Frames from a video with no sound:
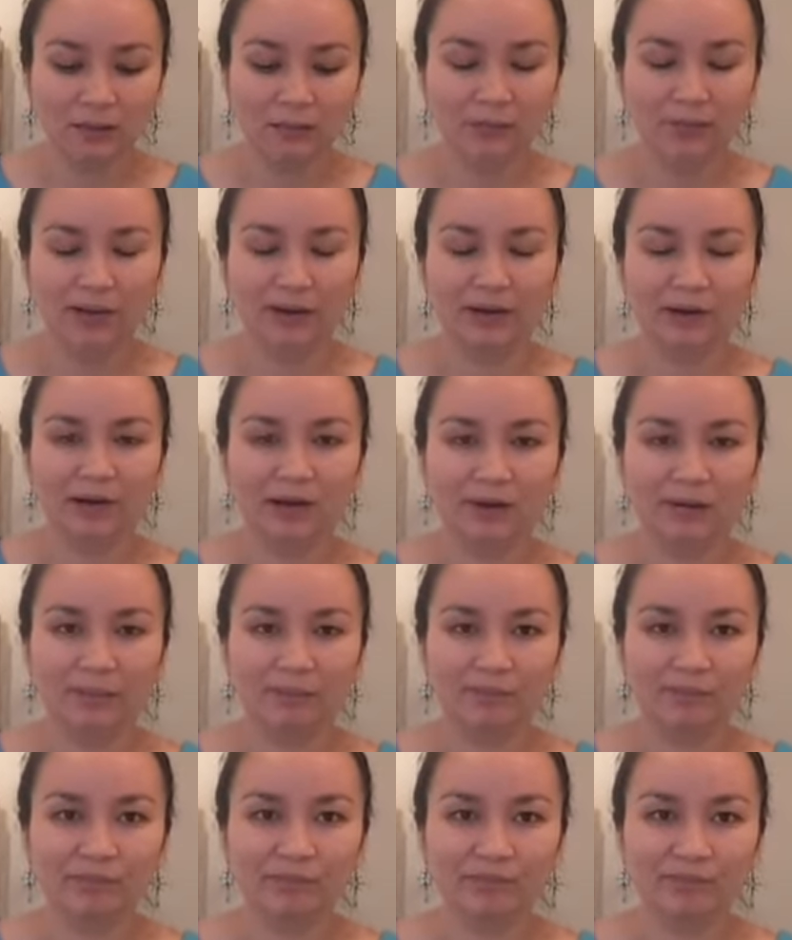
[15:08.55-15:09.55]
But
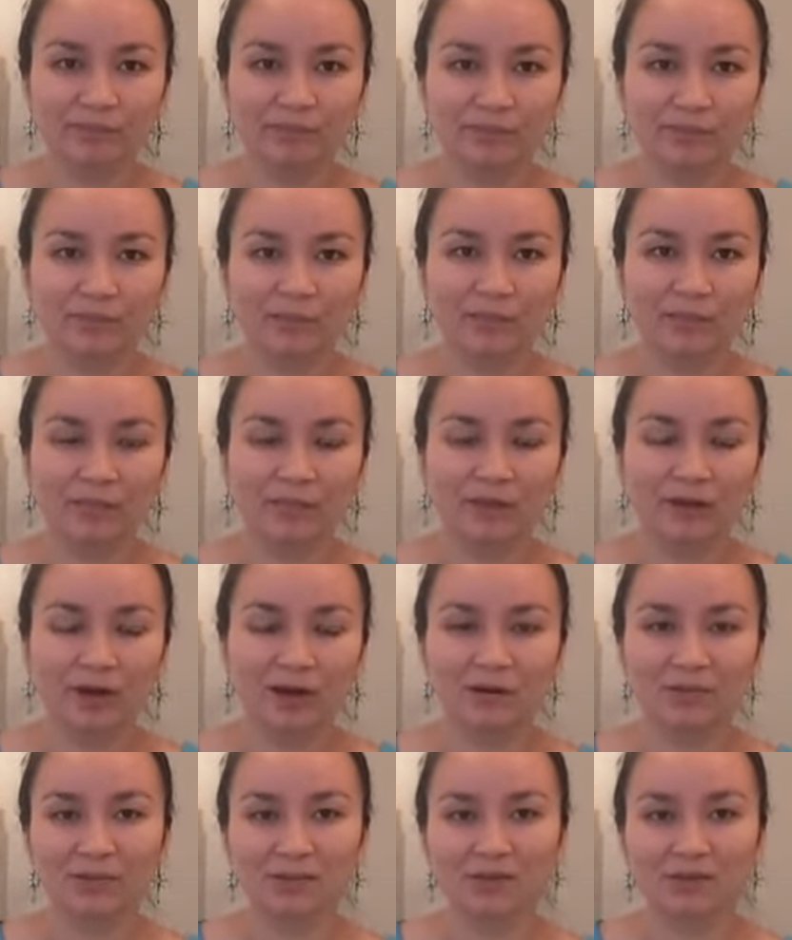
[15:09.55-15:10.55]

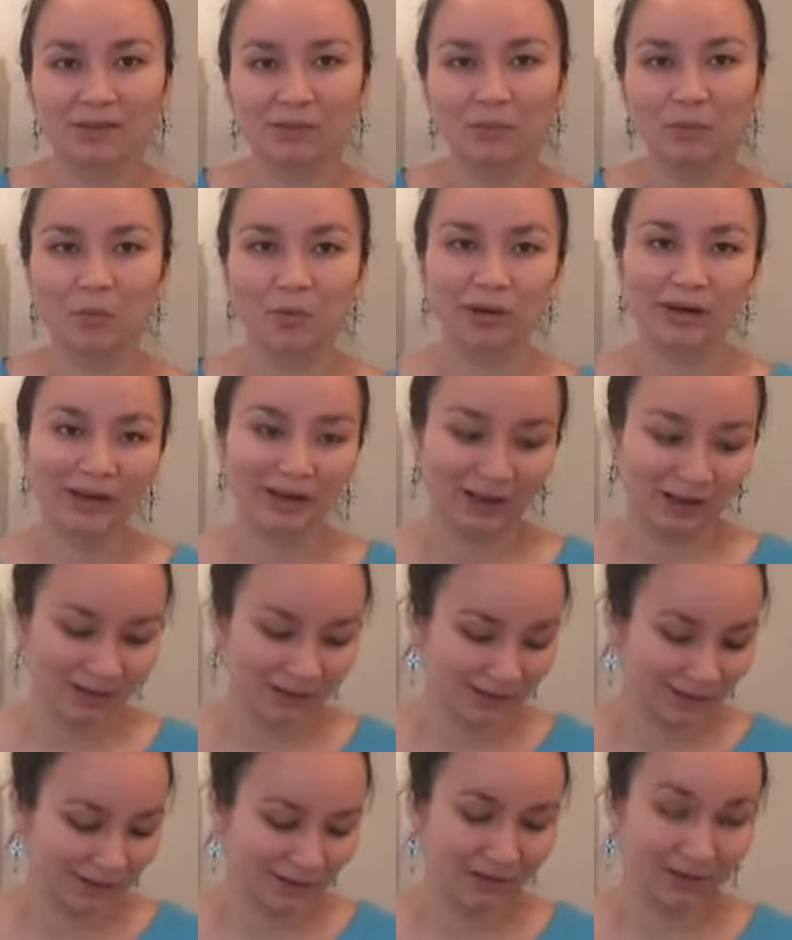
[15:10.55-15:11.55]
I was like
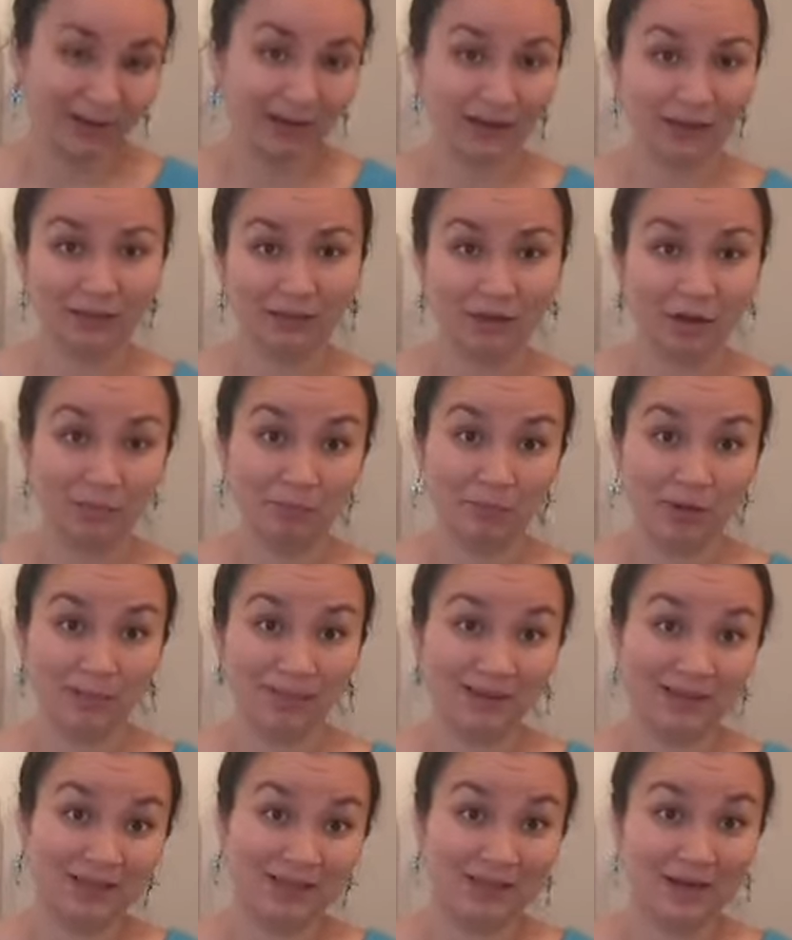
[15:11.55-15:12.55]
pointing to like a lump on
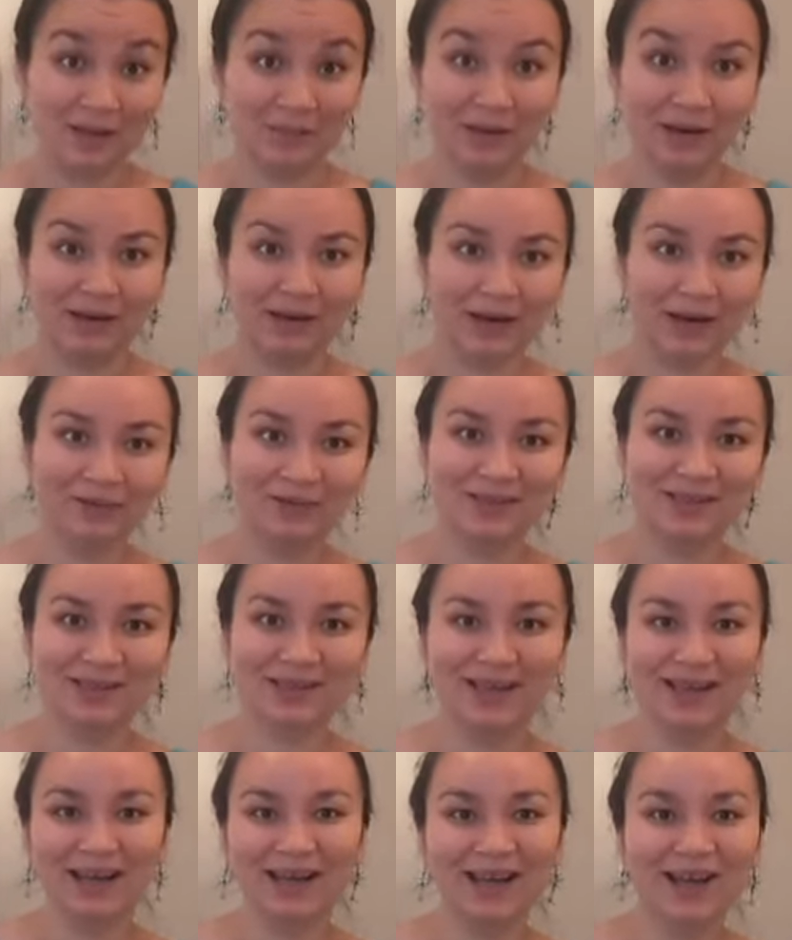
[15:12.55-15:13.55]
my stomach and I was
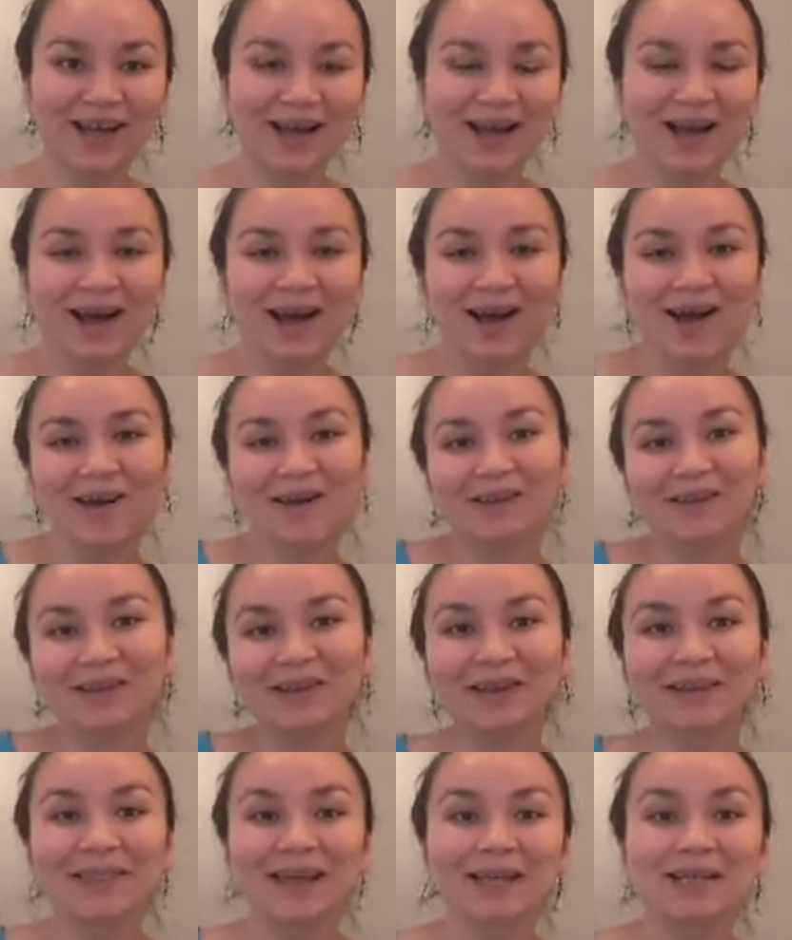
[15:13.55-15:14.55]
like, oh,
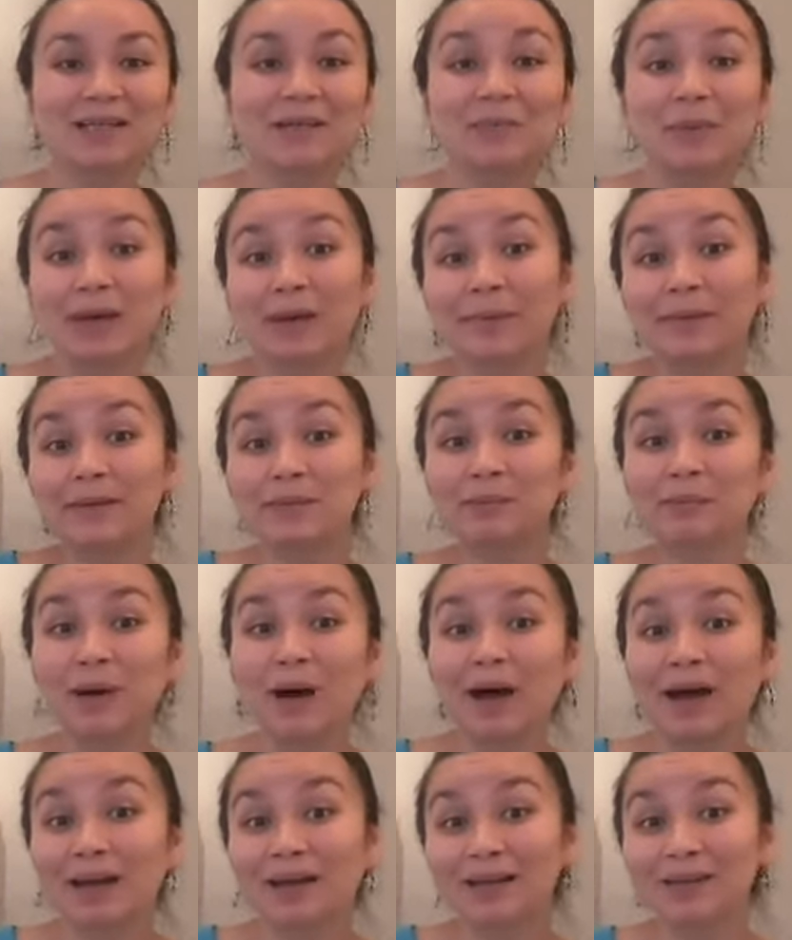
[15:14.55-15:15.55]
look, that's the baby's
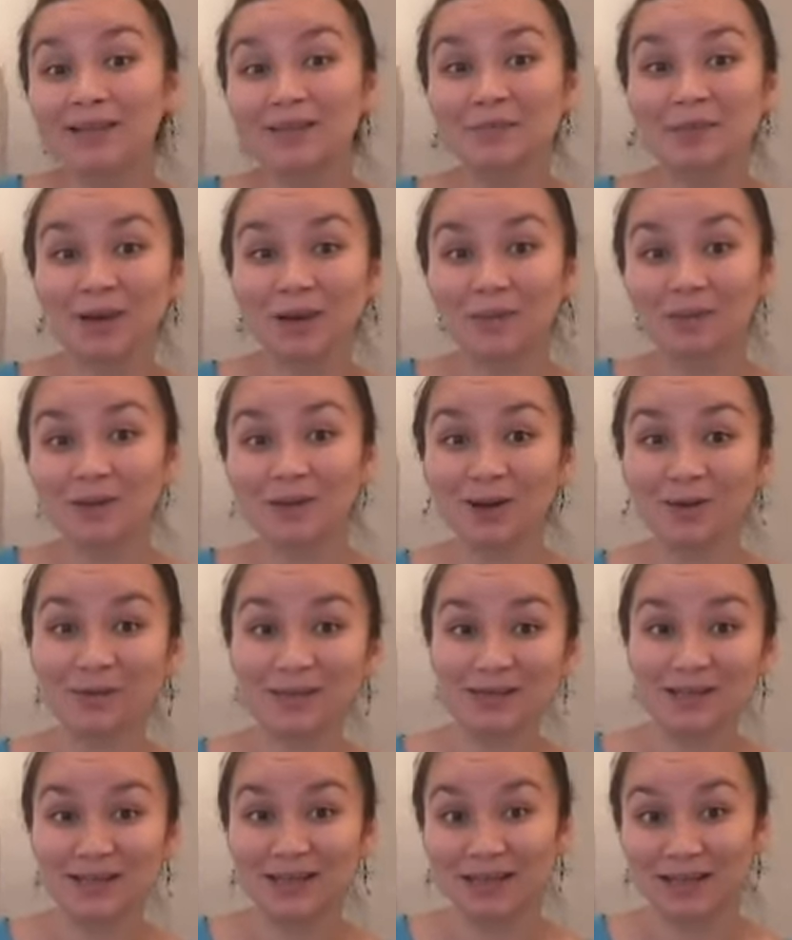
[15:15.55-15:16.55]
butt, because the baby's
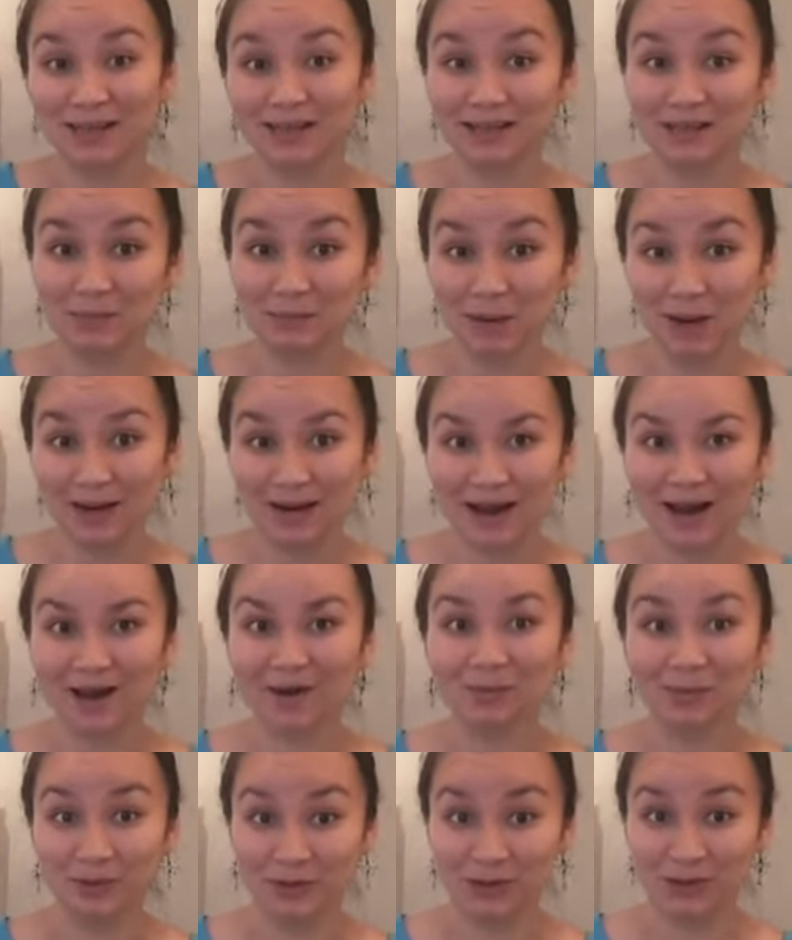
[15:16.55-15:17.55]
always sticking its butt
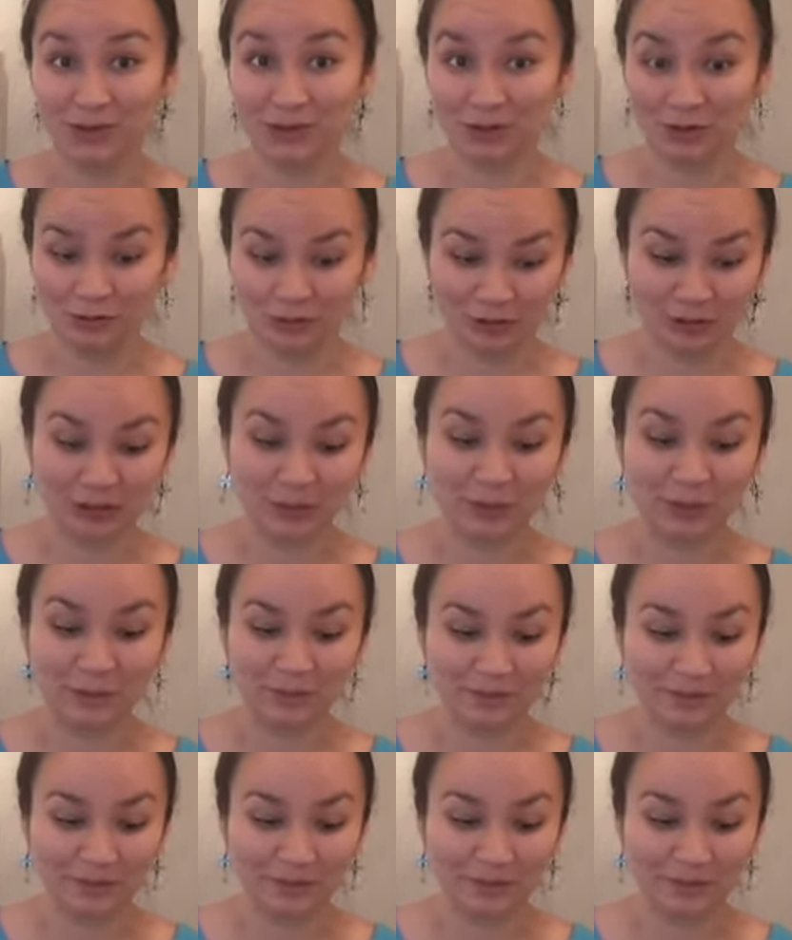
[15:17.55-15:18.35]
out, which is true.